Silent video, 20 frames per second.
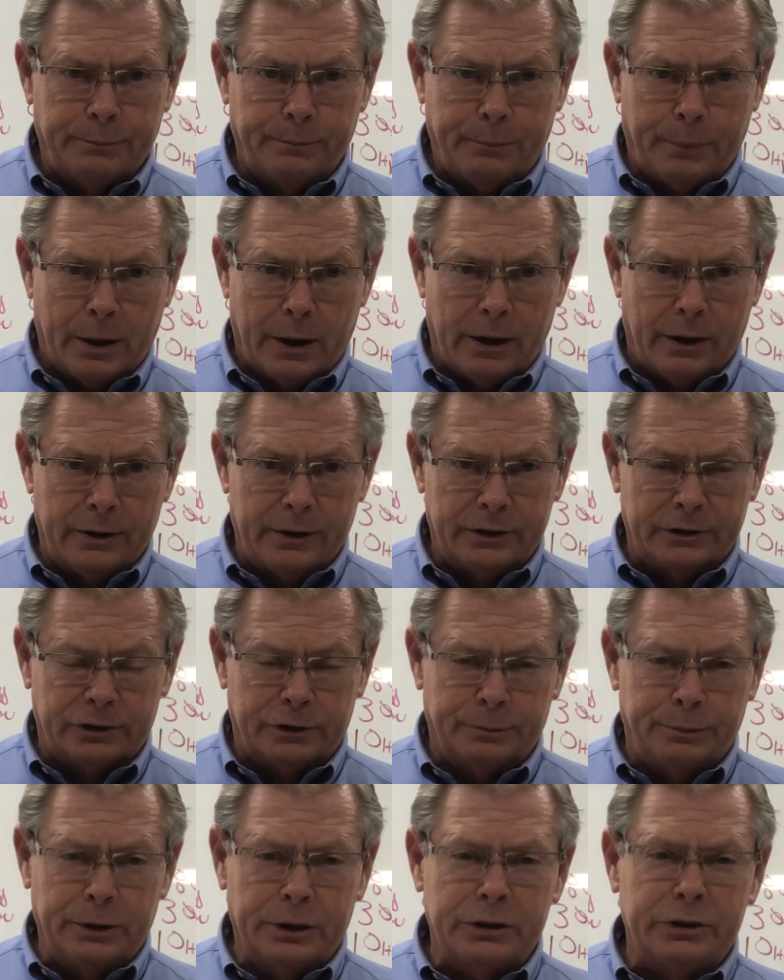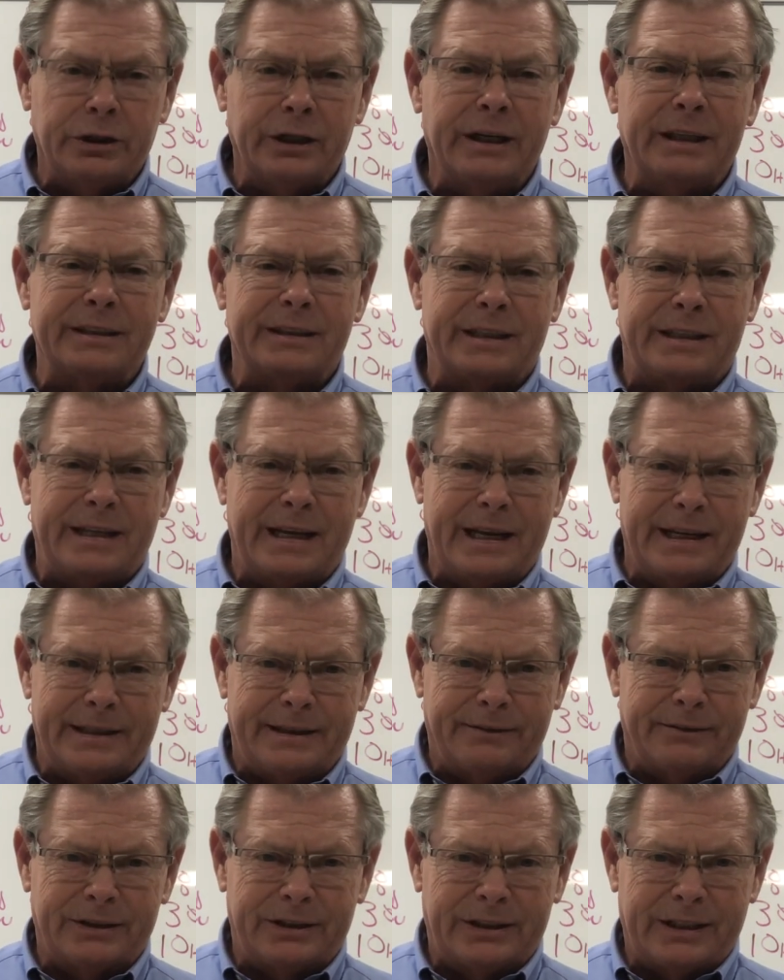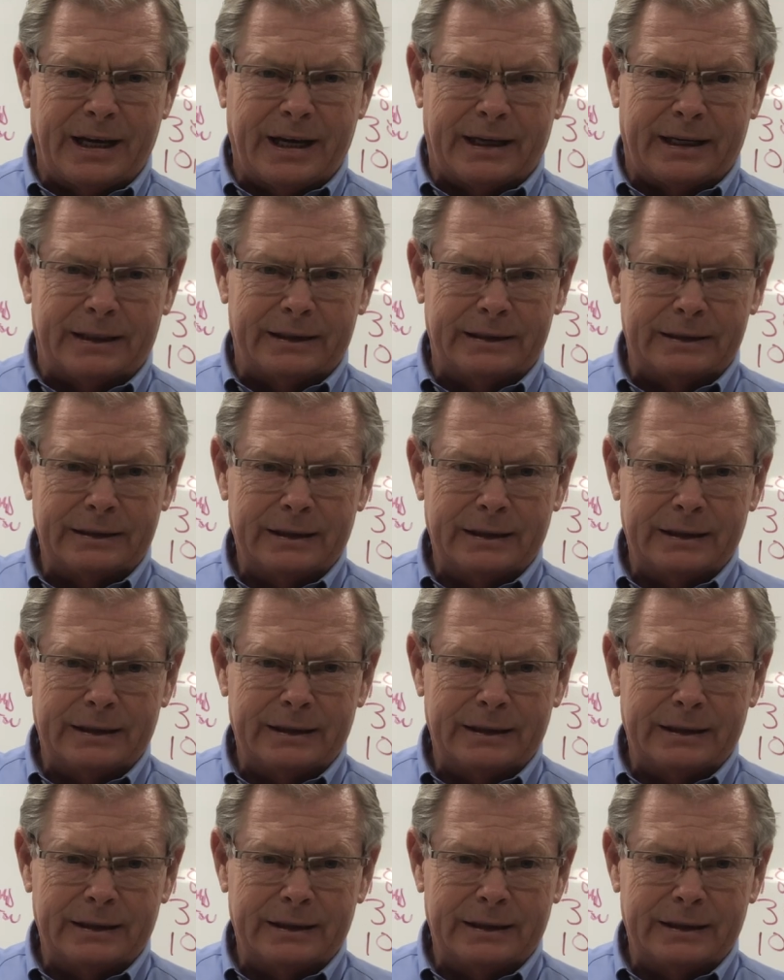power distribution is 1/10 of a second.